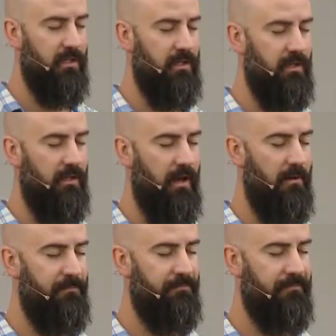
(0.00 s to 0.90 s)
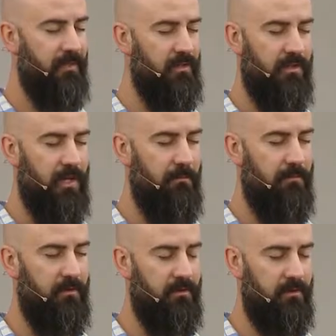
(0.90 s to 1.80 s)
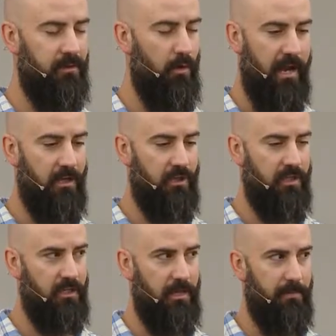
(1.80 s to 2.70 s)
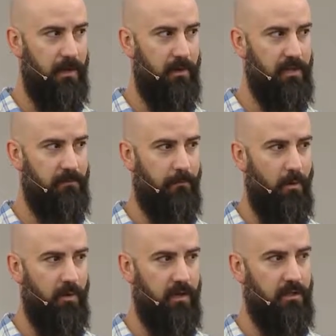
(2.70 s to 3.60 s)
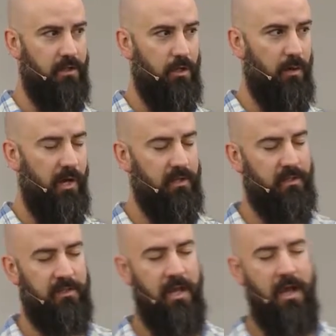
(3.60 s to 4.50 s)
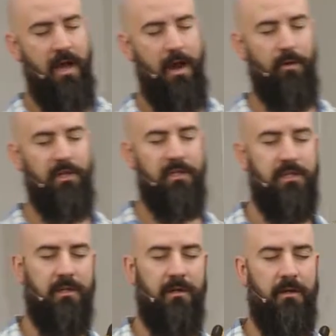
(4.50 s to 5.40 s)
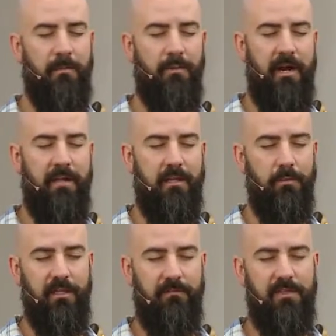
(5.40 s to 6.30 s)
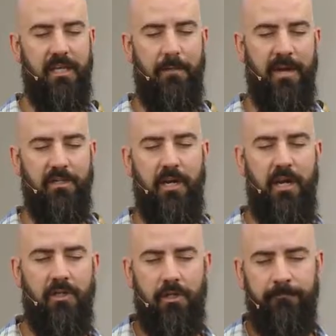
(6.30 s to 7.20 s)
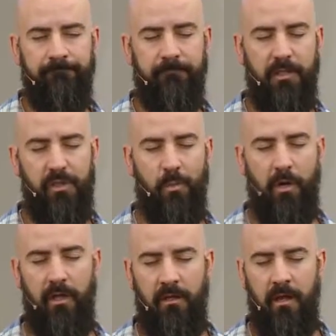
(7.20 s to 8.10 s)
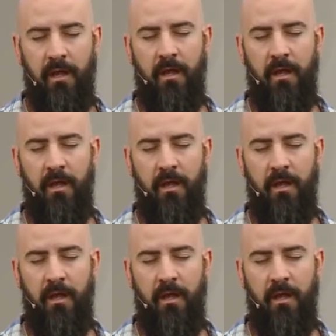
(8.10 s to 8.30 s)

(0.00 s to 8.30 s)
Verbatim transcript: that um, seem so ancient and in many ways foreign to us. Uh, we just pray that you would give us the imagination this morning